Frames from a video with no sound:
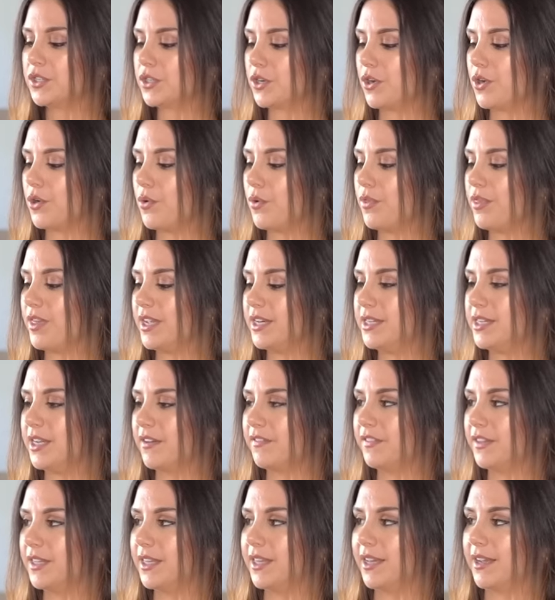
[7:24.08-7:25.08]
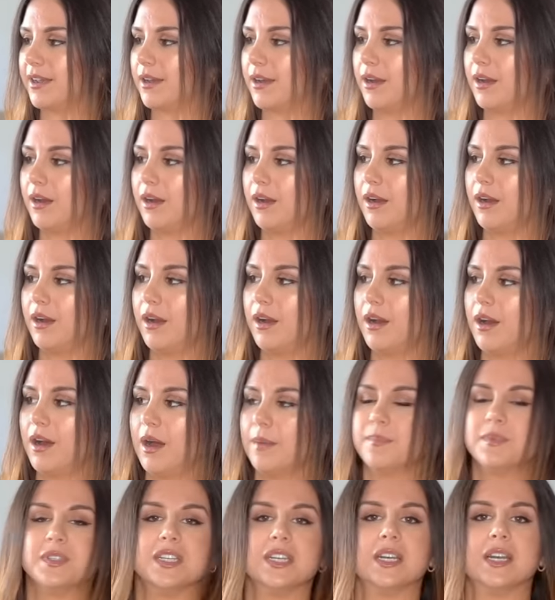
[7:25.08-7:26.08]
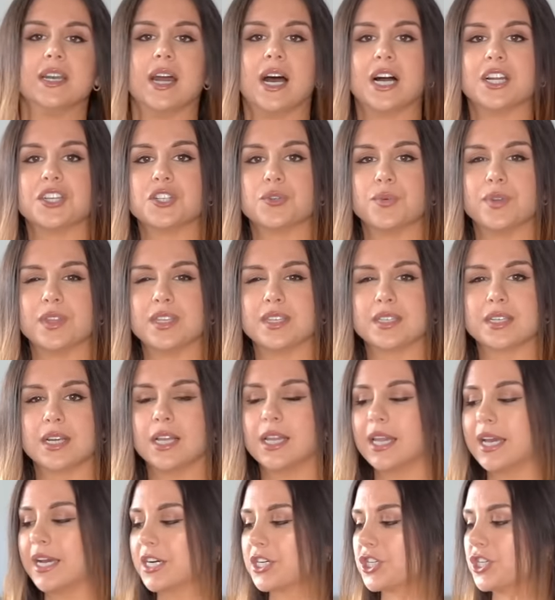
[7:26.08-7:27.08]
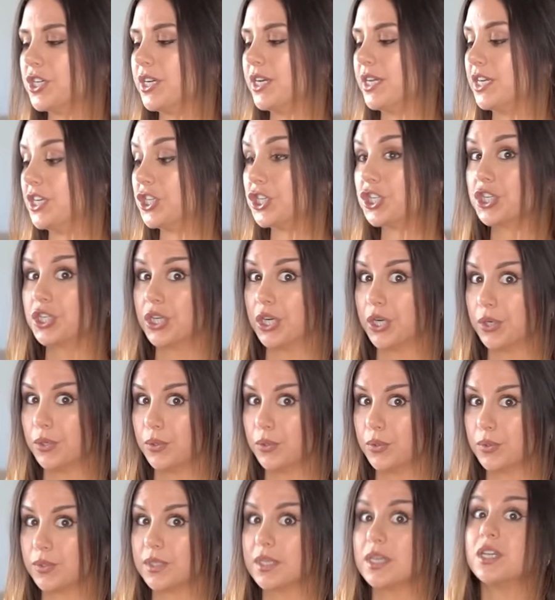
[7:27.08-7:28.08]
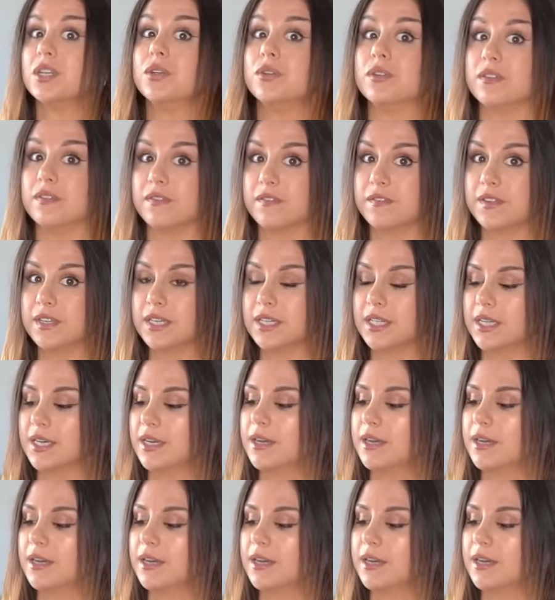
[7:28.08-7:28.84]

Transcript: So they definitely like upped it a notch with this collection and it shows, you can feel